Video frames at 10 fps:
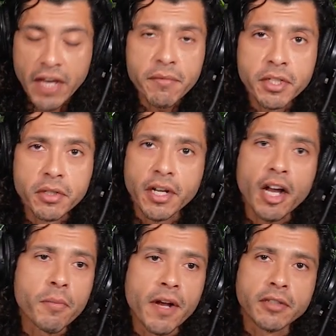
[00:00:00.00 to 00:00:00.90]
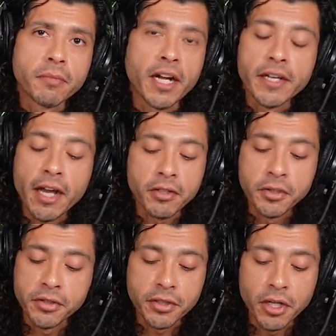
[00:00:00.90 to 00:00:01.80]
If you haven't been to a chiropractor by
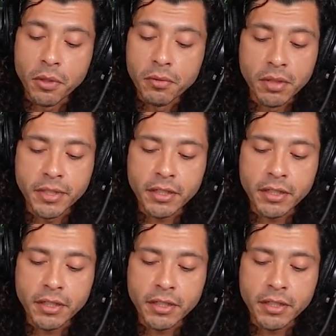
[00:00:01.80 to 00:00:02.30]
now, you should go.